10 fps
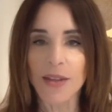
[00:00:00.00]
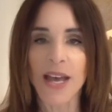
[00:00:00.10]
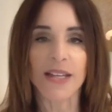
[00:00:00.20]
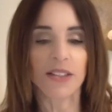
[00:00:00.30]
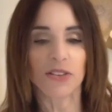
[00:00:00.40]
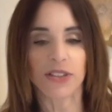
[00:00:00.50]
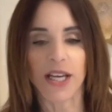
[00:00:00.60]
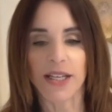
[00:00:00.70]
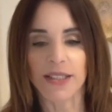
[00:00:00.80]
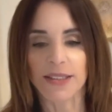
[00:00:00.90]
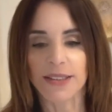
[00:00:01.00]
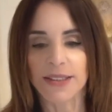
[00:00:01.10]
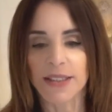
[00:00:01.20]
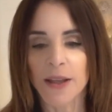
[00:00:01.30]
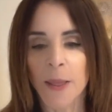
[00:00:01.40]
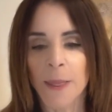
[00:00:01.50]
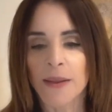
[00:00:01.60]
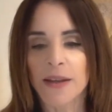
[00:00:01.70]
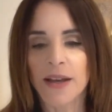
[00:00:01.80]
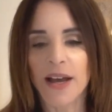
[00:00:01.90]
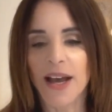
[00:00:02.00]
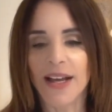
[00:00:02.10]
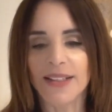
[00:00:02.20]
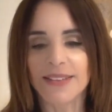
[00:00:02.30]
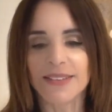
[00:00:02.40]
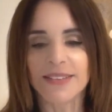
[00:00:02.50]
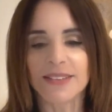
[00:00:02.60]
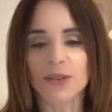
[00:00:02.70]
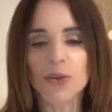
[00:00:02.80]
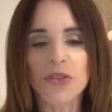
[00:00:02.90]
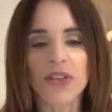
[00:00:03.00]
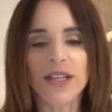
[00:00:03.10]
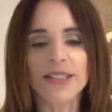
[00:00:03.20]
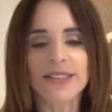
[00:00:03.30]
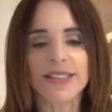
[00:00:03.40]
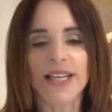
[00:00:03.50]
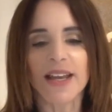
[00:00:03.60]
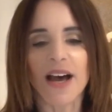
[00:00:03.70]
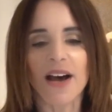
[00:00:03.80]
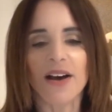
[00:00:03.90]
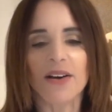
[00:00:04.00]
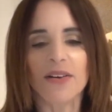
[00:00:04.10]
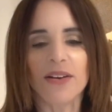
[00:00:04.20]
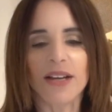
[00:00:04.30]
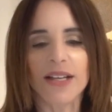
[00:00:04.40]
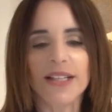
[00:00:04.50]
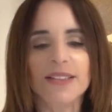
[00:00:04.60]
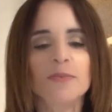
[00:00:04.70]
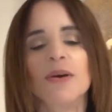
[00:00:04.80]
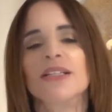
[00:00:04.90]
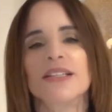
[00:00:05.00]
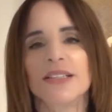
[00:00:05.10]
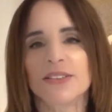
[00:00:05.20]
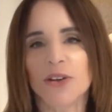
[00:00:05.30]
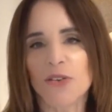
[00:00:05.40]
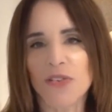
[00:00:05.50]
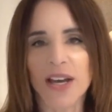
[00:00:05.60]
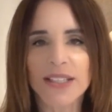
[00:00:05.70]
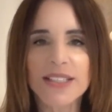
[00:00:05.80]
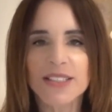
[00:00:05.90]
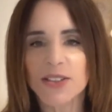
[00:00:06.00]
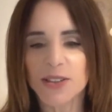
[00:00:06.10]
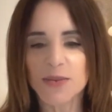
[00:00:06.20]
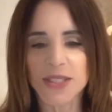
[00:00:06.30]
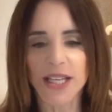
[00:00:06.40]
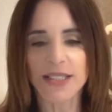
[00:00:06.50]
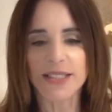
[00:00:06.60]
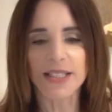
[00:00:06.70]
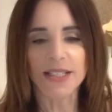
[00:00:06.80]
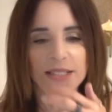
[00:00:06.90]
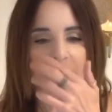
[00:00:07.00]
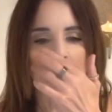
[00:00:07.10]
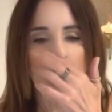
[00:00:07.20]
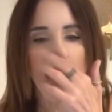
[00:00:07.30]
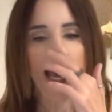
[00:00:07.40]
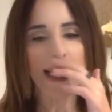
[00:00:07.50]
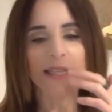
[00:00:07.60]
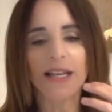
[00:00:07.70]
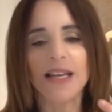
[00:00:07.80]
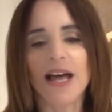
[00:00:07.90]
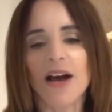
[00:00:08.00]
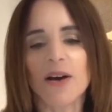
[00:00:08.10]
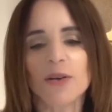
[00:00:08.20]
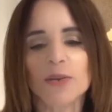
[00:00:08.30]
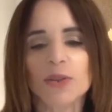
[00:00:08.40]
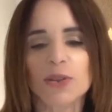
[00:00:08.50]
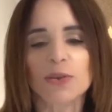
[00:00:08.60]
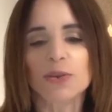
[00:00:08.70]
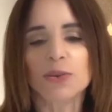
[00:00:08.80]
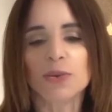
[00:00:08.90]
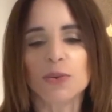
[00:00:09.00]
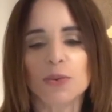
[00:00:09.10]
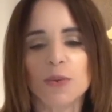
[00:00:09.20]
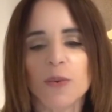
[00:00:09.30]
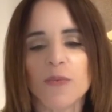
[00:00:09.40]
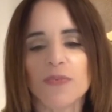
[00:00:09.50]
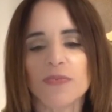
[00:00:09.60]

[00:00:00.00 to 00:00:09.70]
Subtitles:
and your days and do things that are independent of any circumstances and allow you to